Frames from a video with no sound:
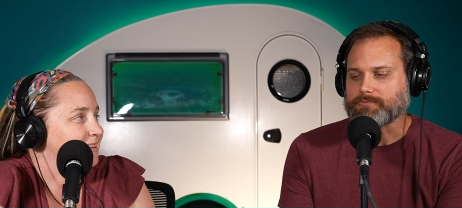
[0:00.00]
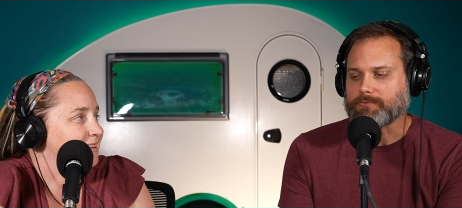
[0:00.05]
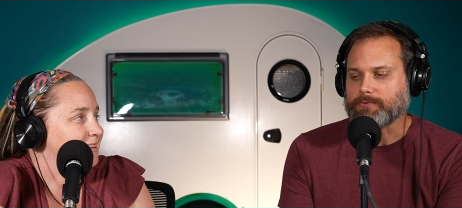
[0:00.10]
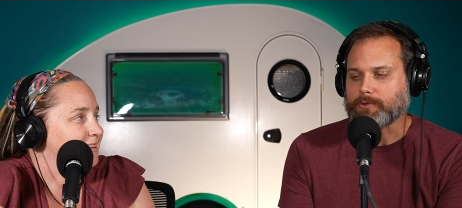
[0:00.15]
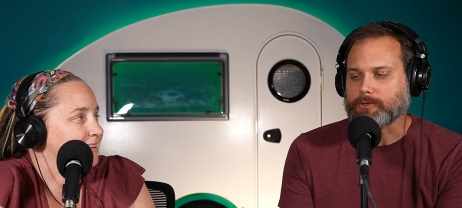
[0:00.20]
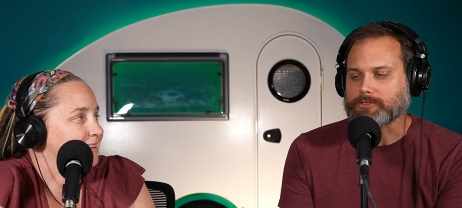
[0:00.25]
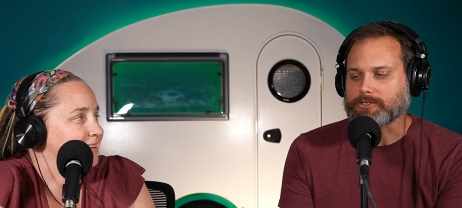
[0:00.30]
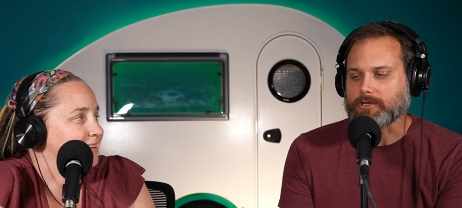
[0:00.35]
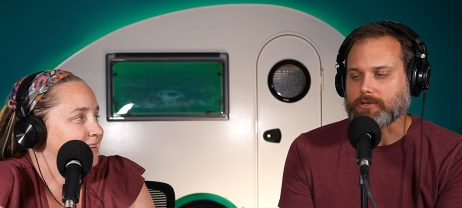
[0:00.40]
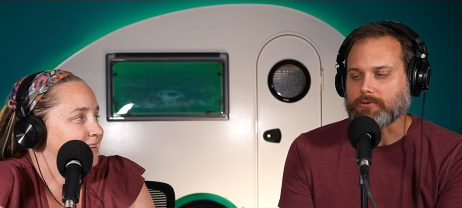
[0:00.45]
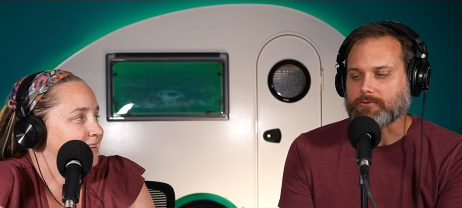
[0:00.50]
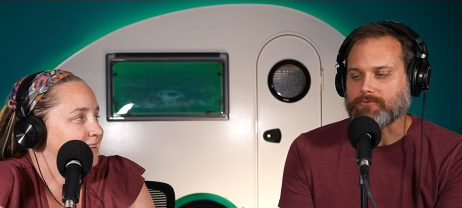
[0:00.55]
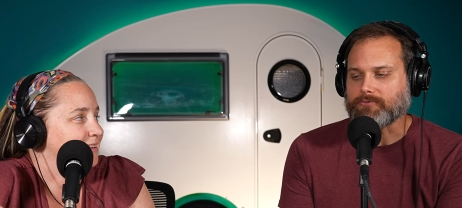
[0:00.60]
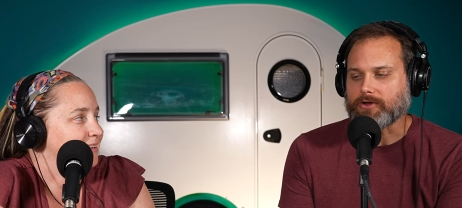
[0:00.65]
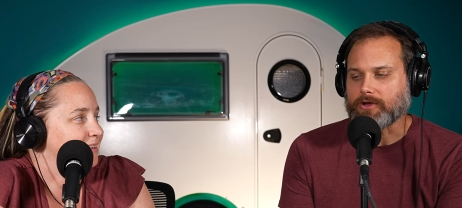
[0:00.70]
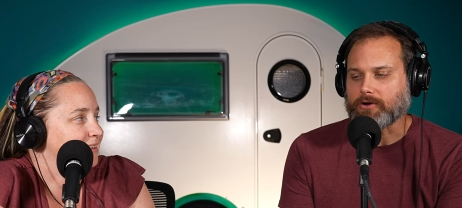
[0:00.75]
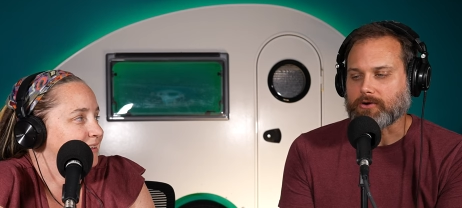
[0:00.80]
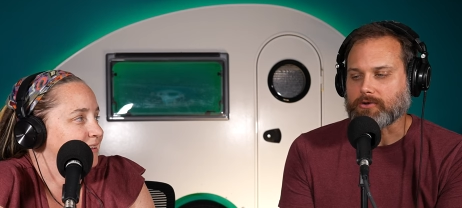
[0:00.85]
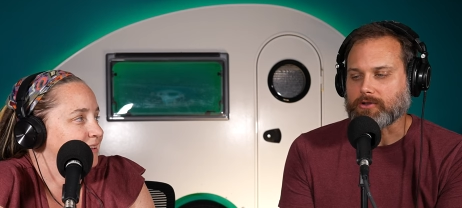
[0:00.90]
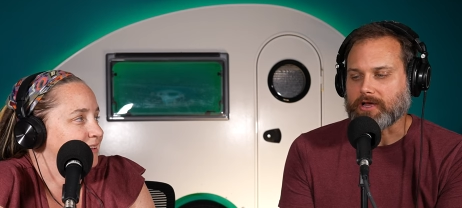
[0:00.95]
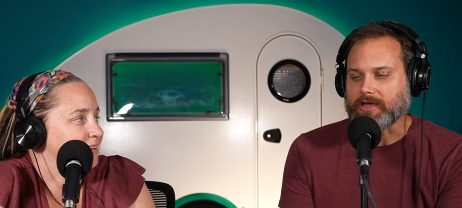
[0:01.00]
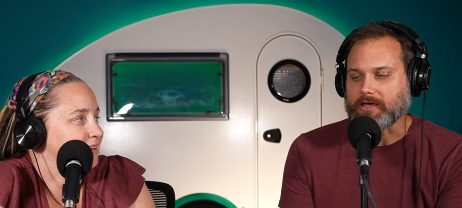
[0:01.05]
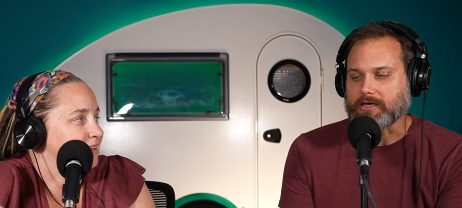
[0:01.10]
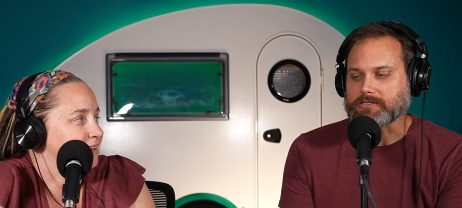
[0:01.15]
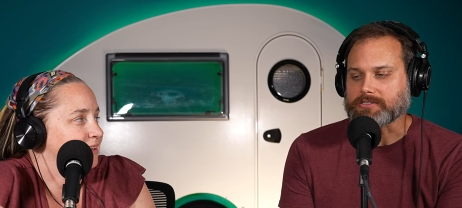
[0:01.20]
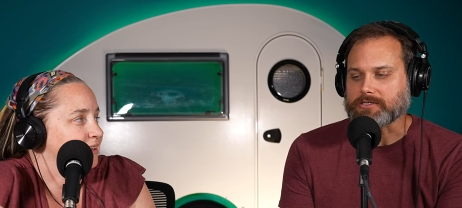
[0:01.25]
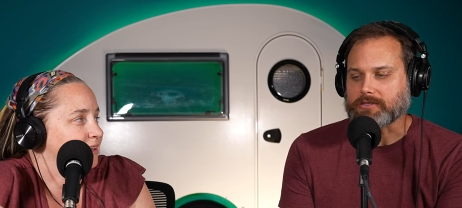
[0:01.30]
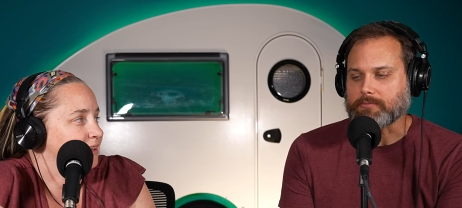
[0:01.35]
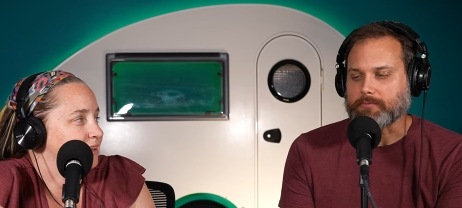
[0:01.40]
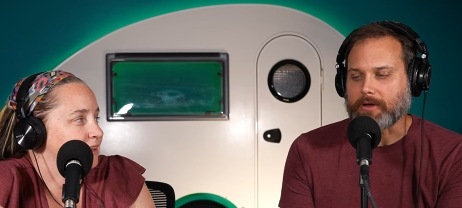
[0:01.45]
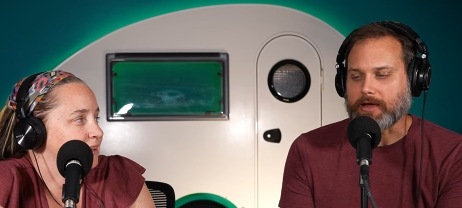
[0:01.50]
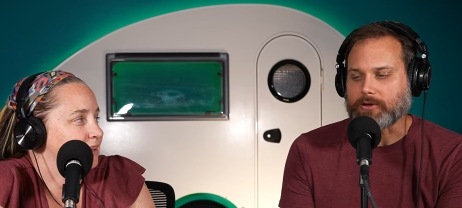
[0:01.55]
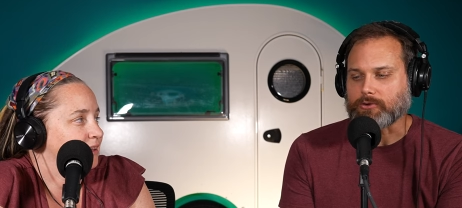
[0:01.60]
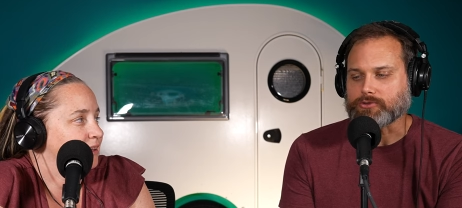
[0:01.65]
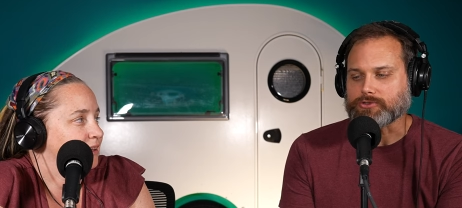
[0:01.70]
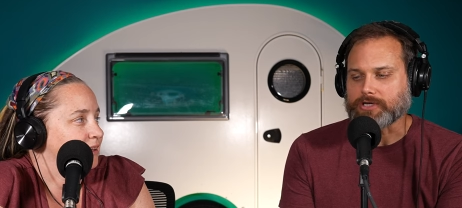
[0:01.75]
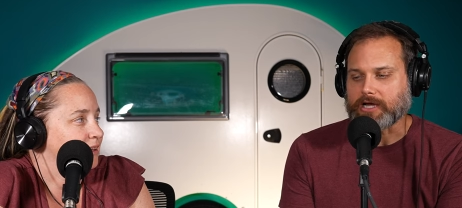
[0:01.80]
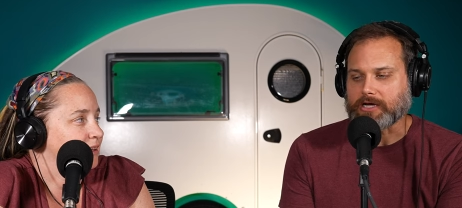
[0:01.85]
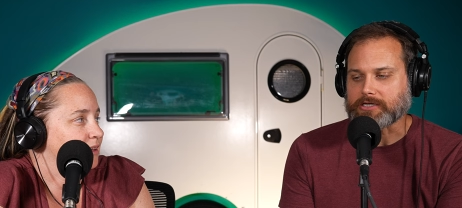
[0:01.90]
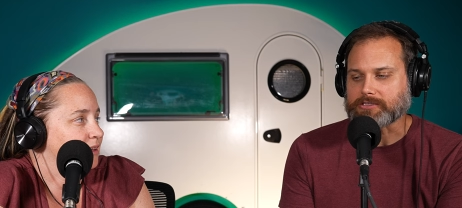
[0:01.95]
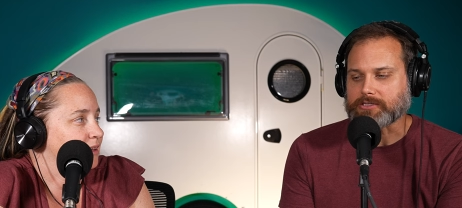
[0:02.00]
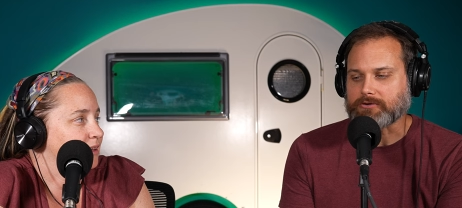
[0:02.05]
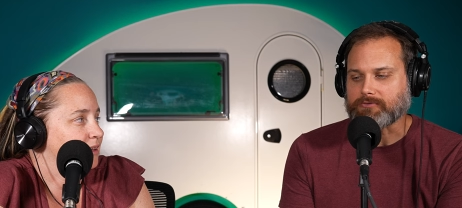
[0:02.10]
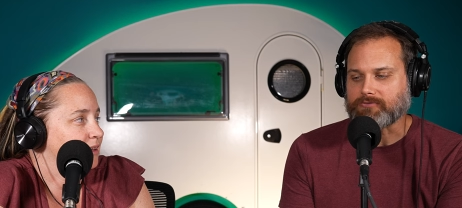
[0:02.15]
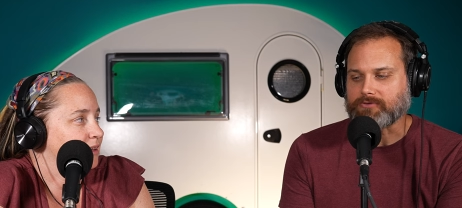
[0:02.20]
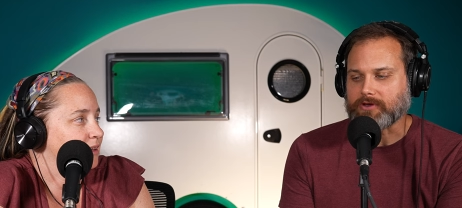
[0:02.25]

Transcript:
Speaker 1: particular finger like it's the Michael Jackson of